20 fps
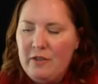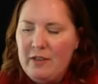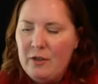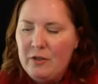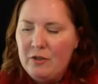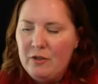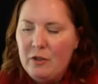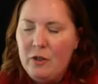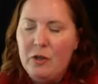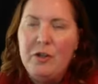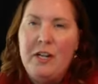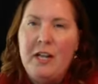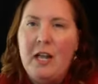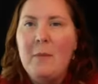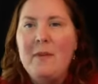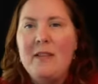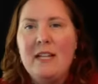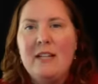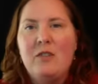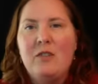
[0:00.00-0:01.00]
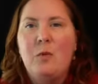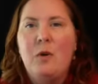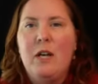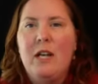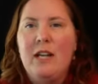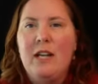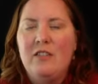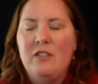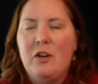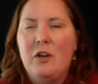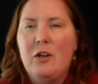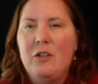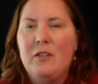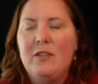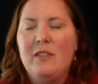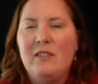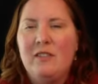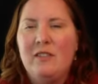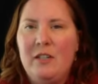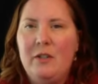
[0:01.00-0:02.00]
there's learning i mean that's why i started
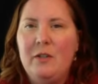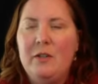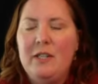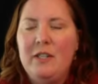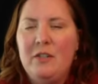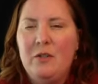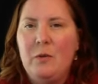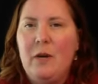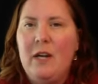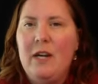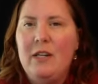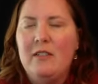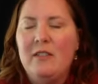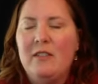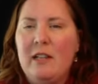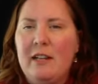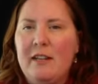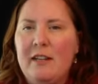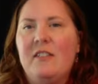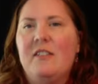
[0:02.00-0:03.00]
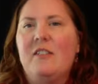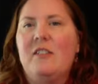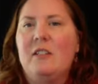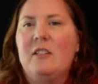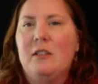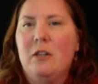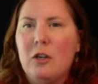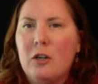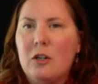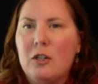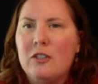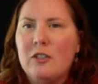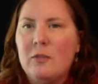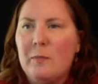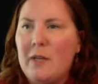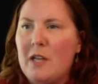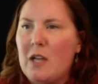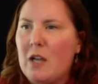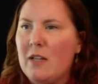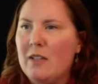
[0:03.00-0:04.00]
this series right it's lexington learns
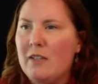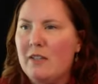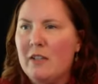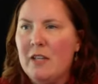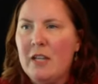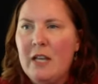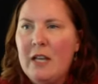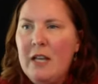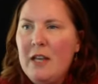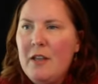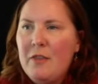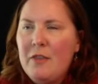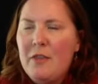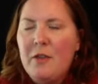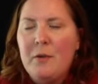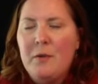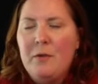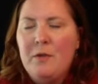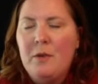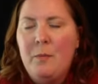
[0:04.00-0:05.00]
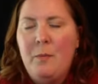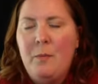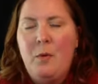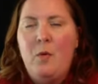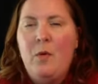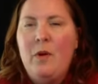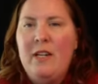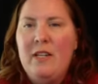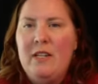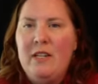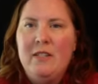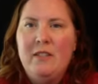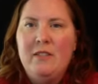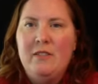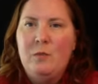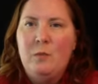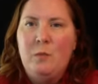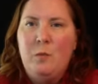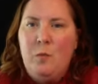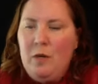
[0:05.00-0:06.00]
because the the point
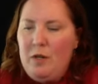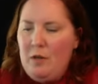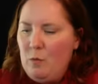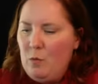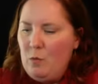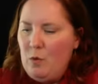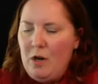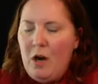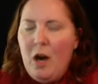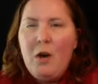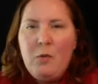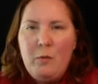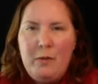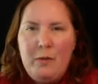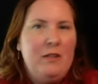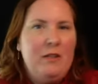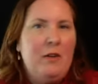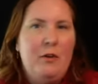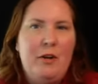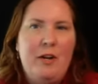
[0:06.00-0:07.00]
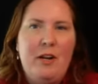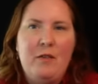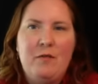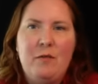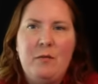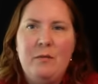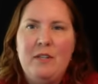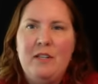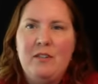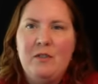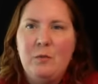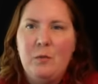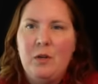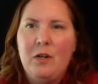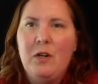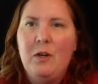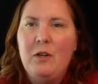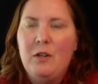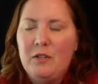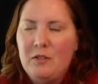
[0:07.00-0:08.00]
is what what are we learning from this
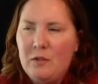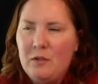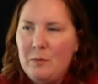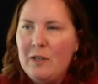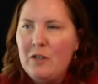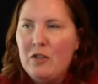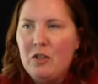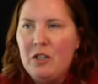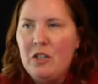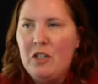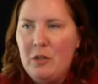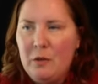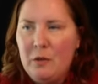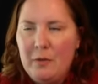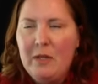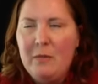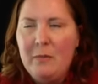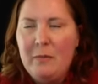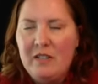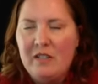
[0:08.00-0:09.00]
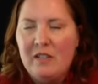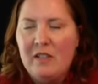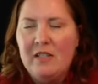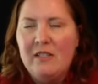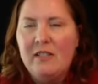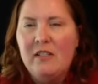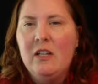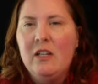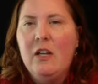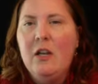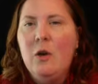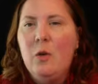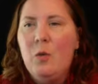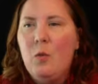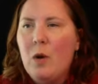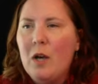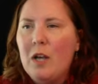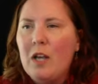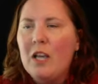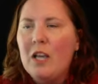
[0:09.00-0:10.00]
what are especially you know in business
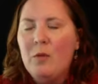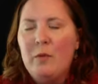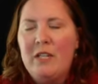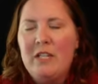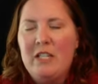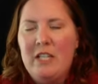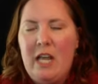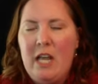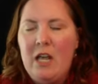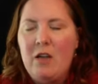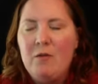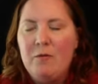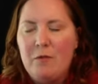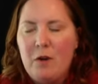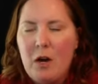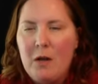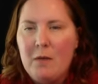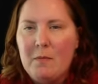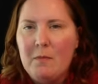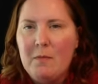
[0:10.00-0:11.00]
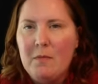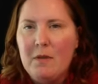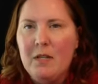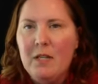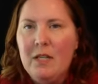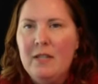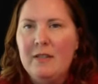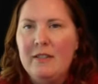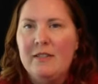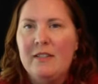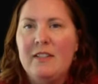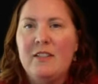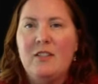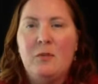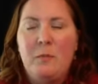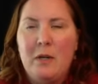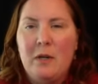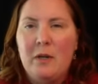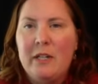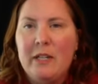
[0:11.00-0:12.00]
what can we take from this
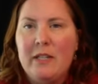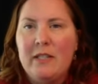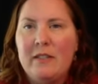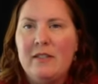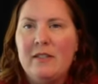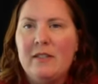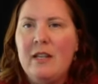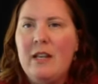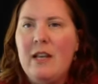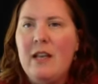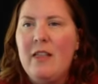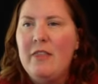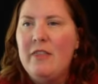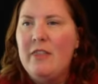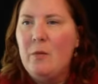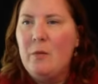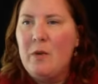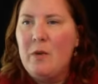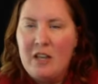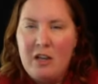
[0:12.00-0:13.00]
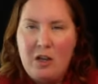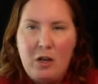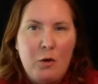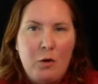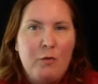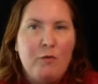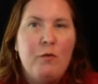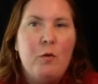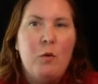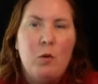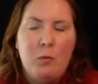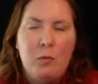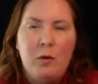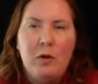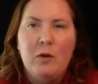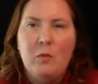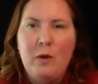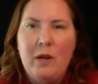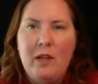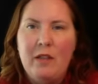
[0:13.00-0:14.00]
experience that we can go
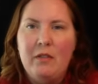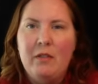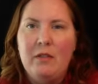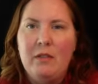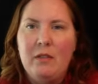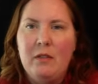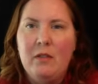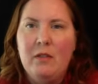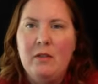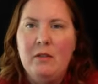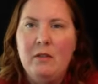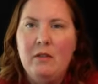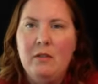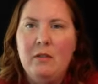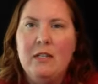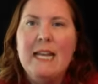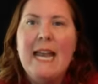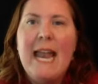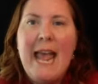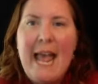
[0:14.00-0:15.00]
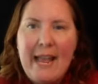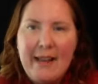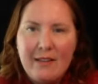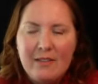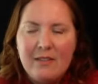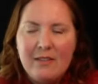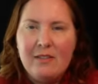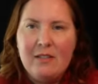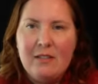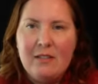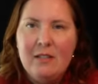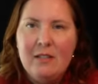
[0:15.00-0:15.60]
forward with next